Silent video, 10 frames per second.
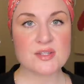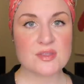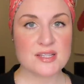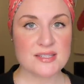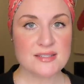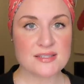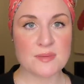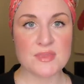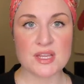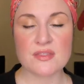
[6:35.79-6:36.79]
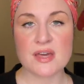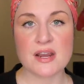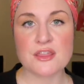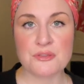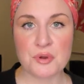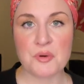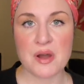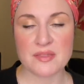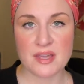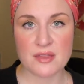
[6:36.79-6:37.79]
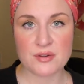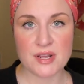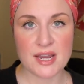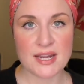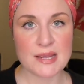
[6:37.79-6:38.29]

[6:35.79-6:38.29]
So this is something that I threw on the other night.